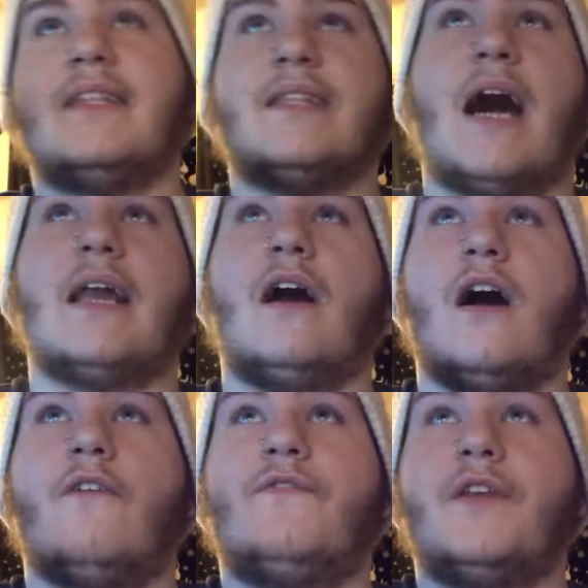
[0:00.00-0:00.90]
a lot
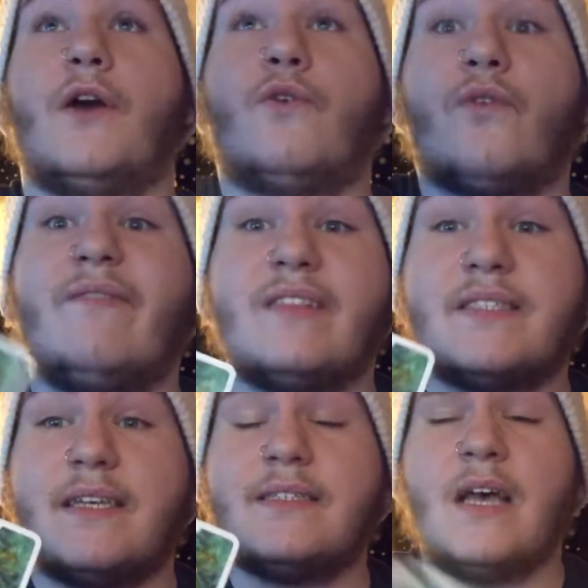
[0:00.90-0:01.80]
of, you know,
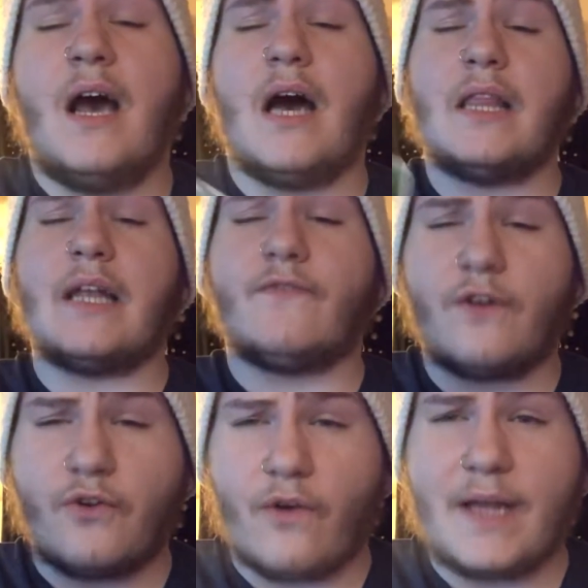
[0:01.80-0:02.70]
grievances, a lot of
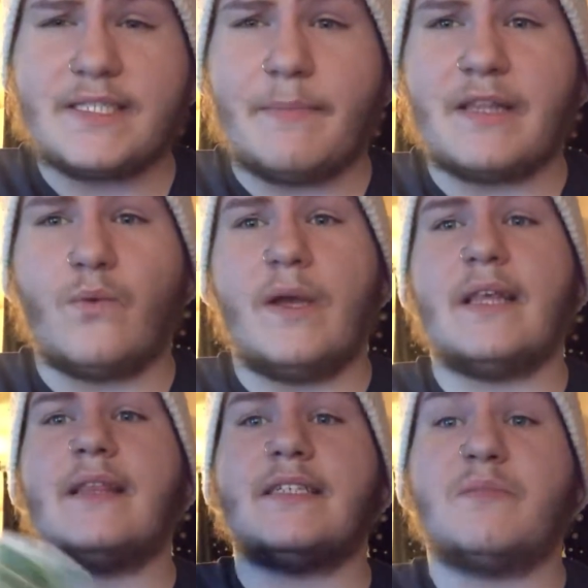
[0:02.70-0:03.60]
regrets about the way
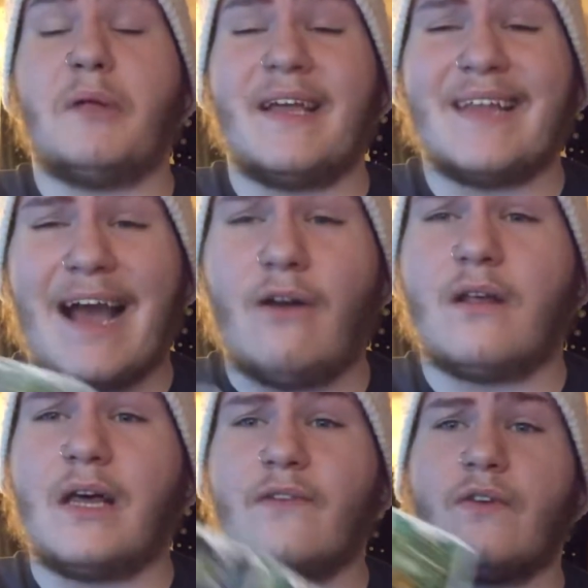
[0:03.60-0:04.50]
that things planned
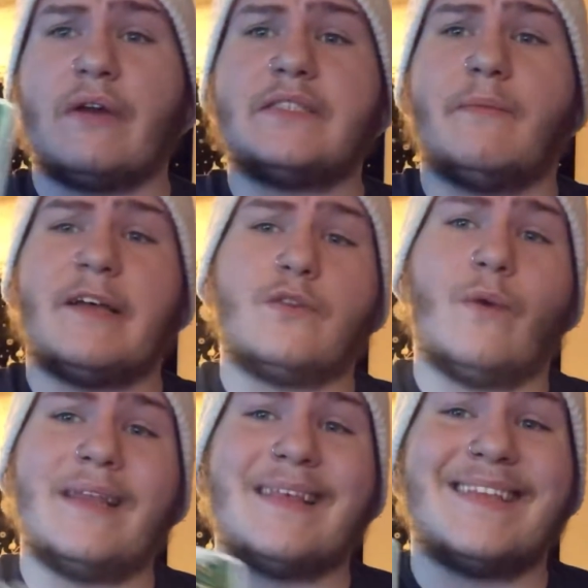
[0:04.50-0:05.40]
out, a lot of regrets about the
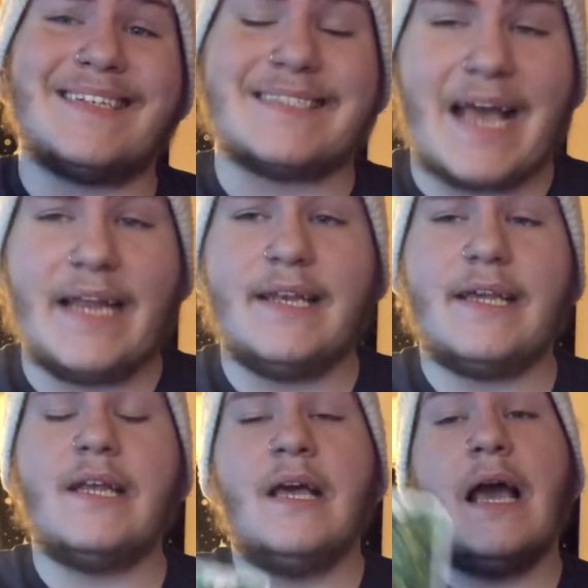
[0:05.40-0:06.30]
way that things
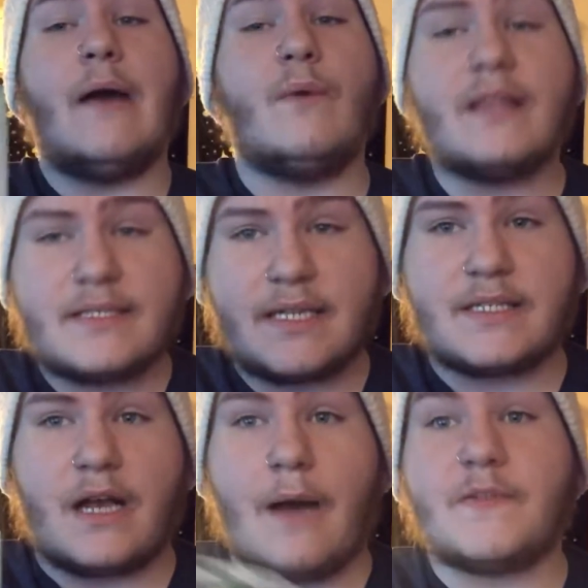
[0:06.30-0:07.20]
ended. And with the
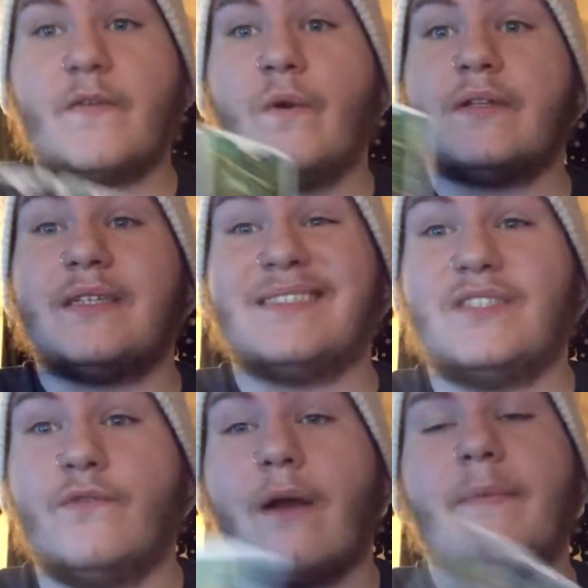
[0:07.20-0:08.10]
Six of Cups, of course, this
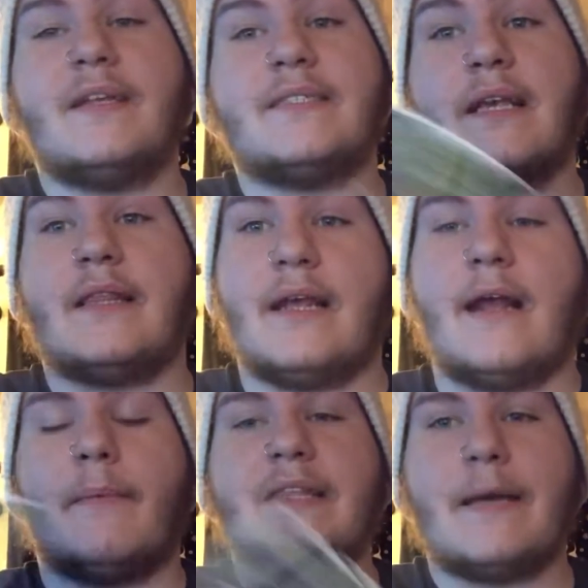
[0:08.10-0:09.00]
is you reminiscing and
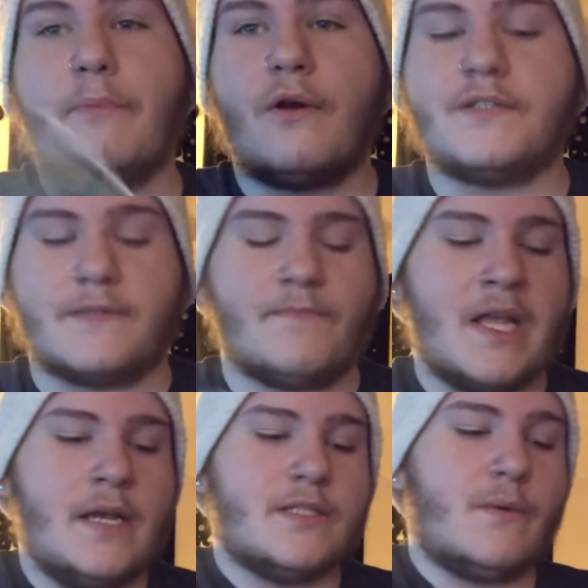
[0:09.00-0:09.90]
thinking about that person.
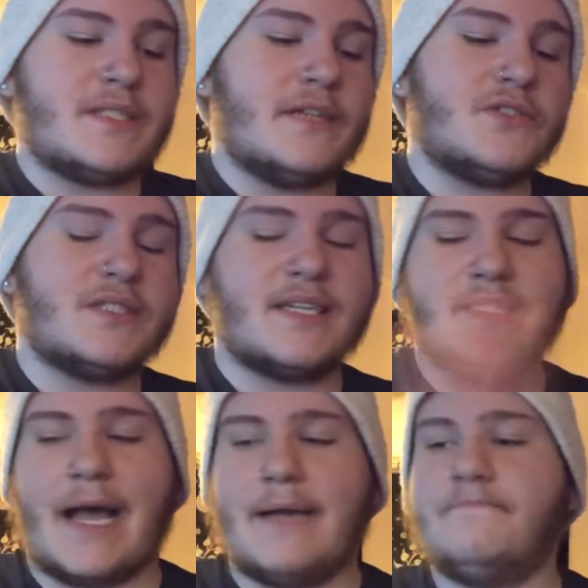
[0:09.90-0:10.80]
So what's interesting
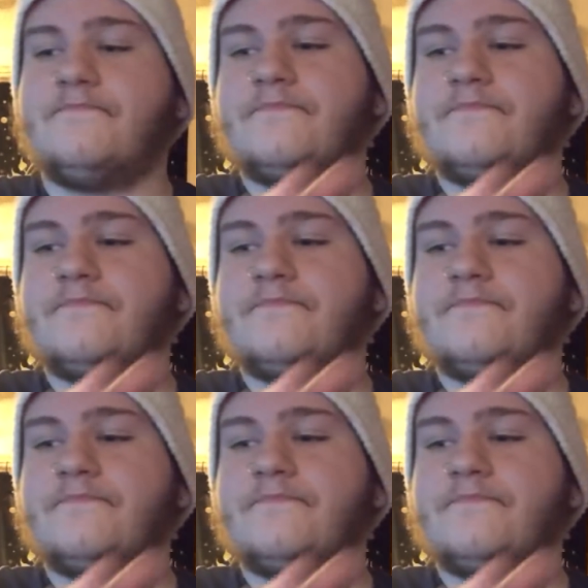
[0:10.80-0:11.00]
is that